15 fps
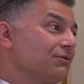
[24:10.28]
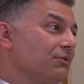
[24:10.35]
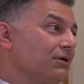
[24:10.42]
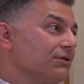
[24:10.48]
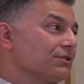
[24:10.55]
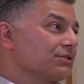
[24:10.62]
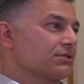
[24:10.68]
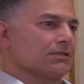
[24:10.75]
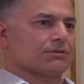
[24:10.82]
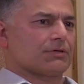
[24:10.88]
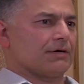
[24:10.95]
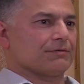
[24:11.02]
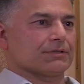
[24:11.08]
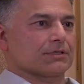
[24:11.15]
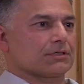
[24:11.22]
when you're just
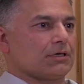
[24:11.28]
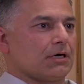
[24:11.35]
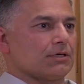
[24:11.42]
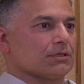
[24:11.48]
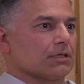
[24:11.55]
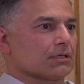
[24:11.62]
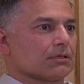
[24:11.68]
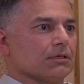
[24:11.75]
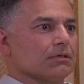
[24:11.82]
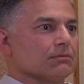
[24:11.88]
driving the car and you're like,